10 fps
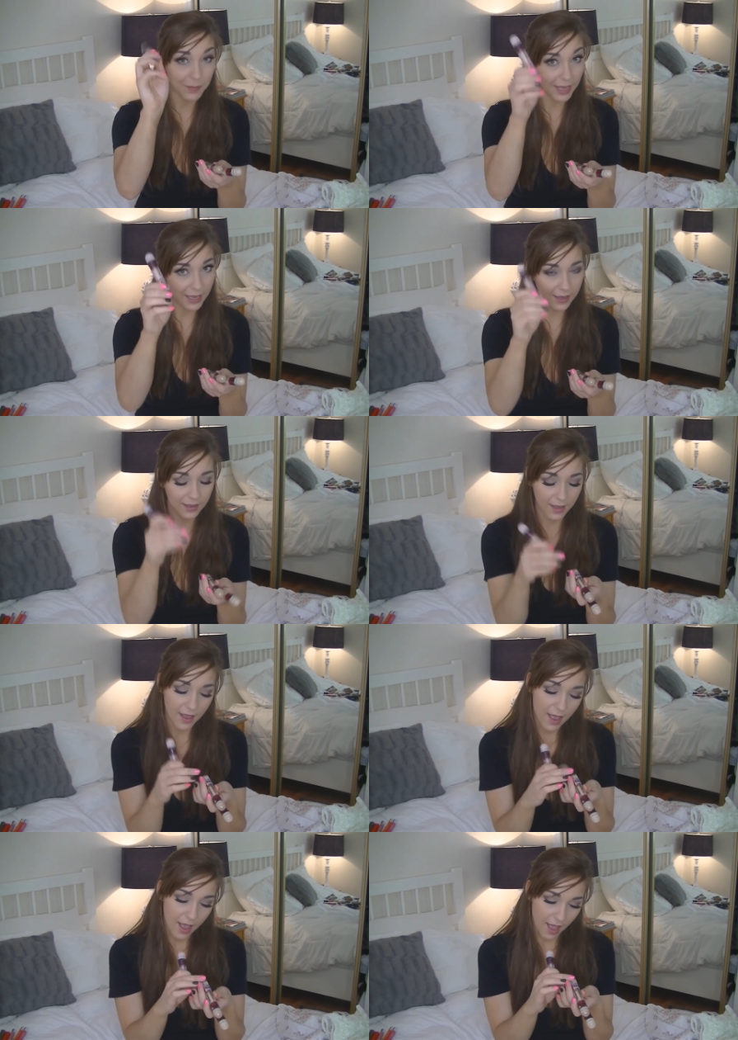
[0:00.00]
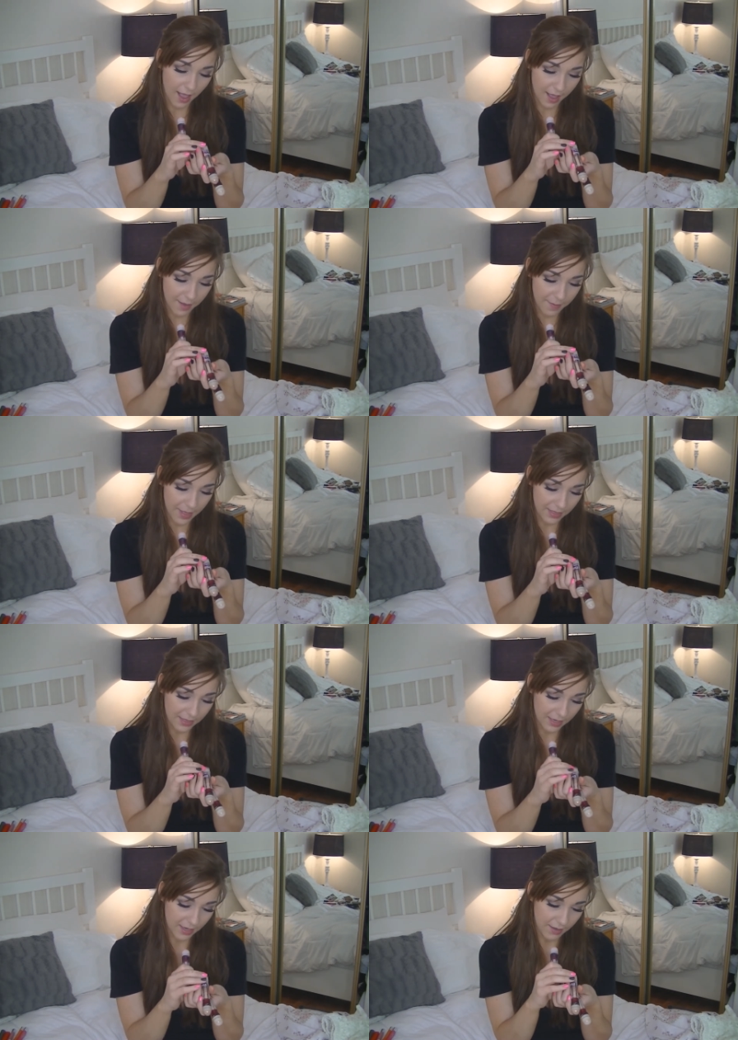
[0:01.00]
pink,
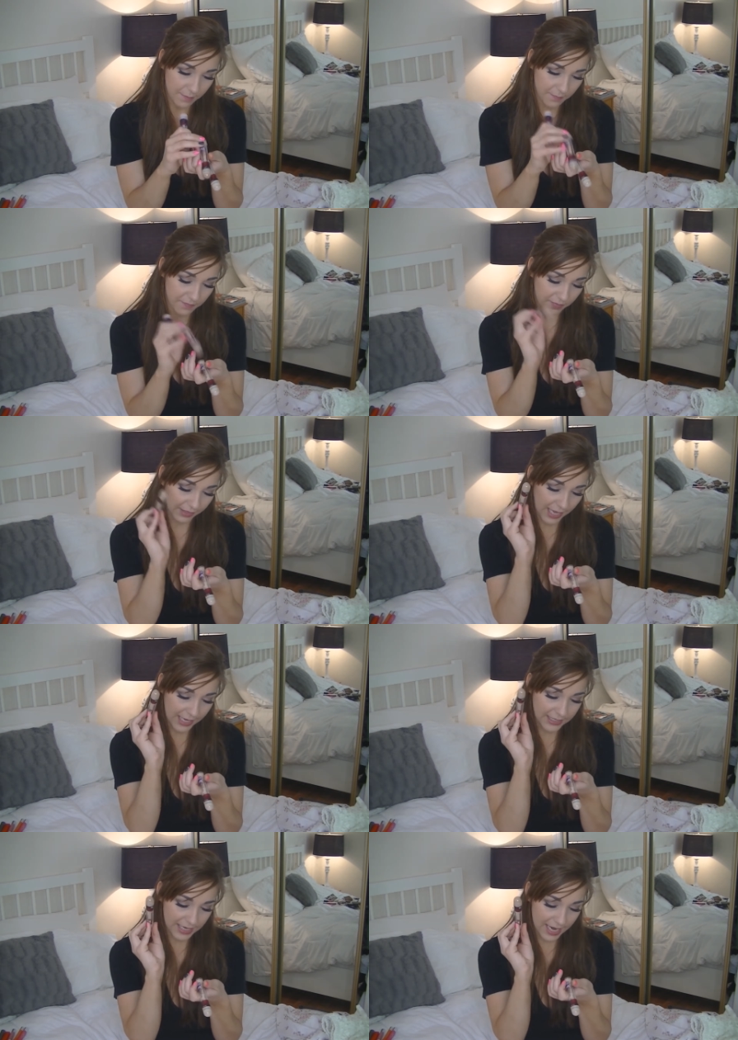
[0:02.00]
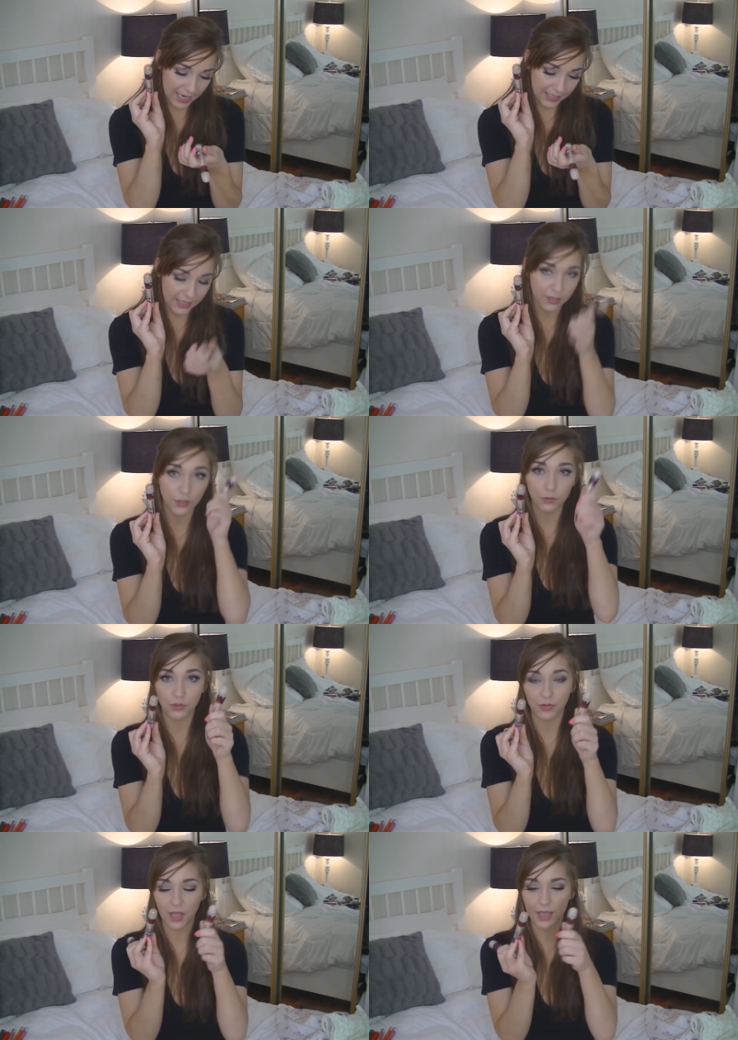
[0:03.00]
the light, and the
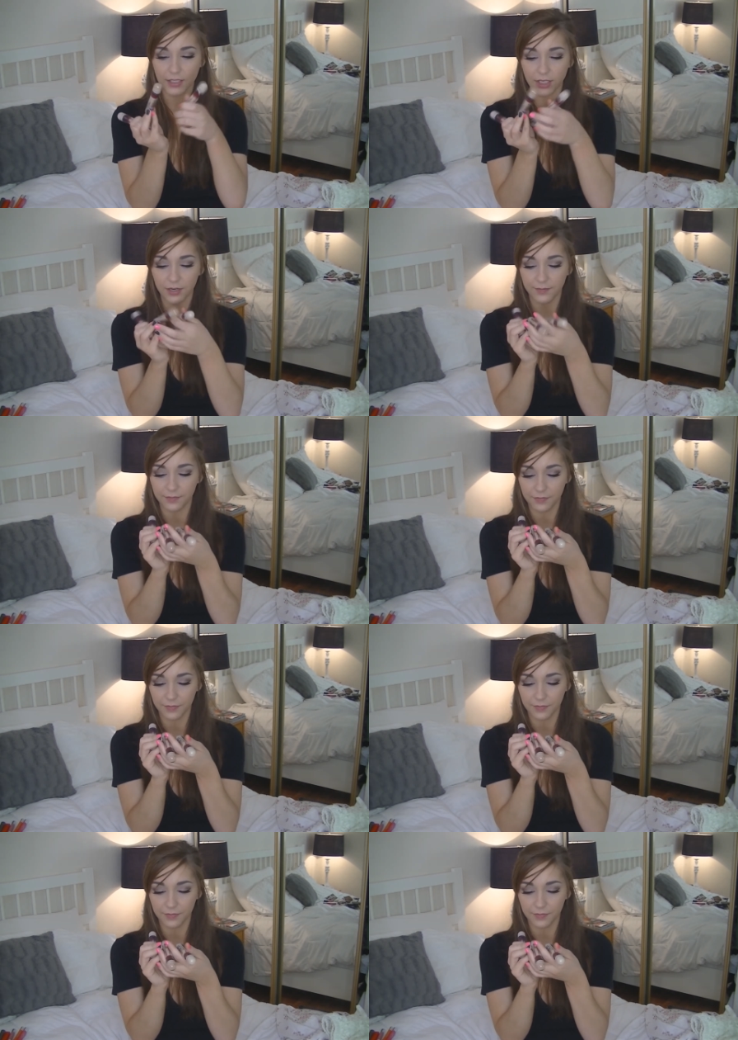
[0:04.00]
neutralizer.